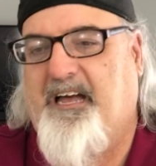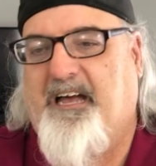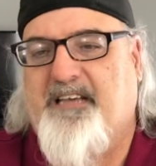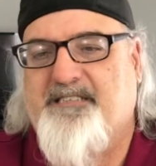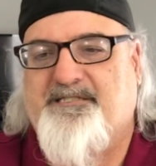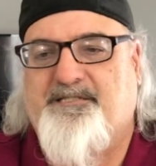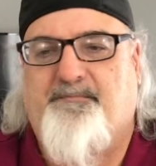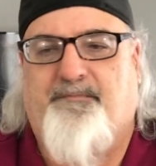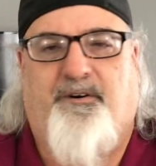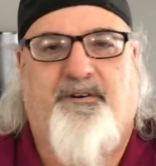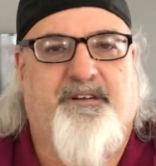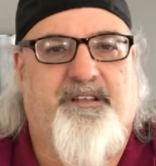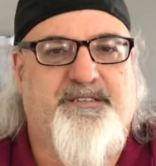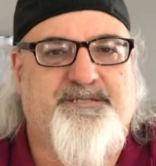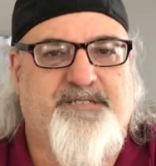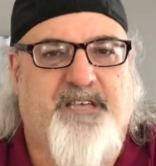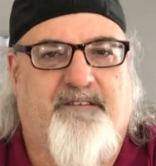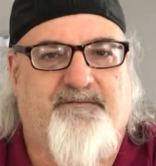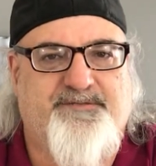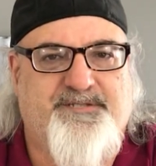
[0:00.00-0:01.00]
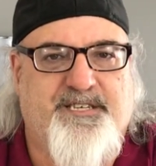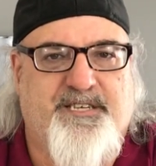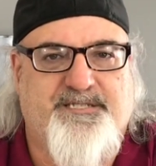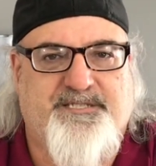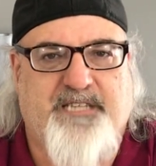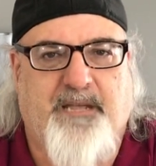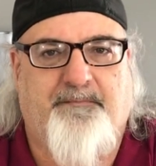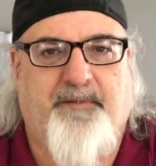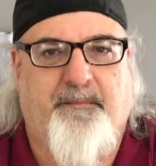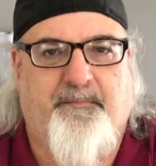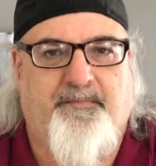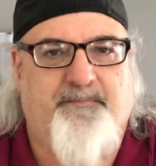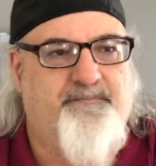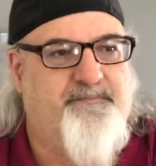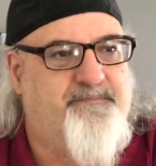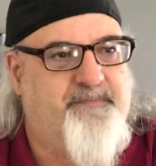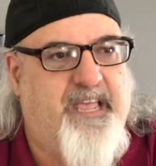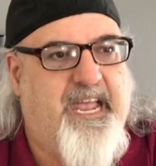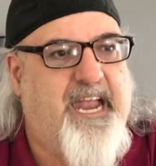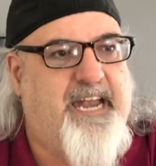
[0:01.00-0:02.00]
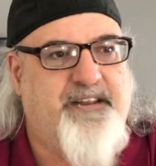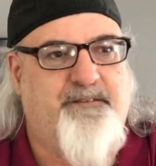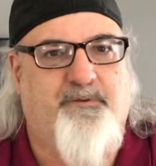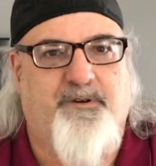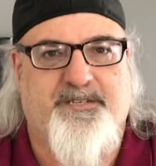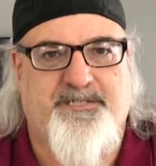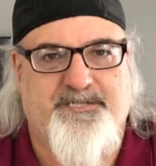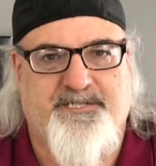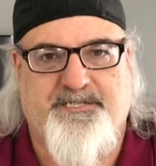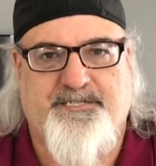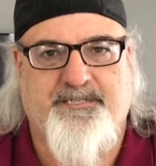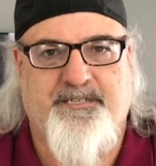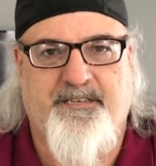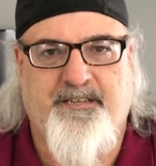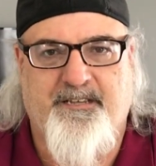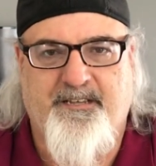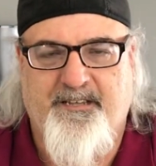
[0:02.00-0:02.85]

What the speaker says: Simona is obviously a step up in anyone's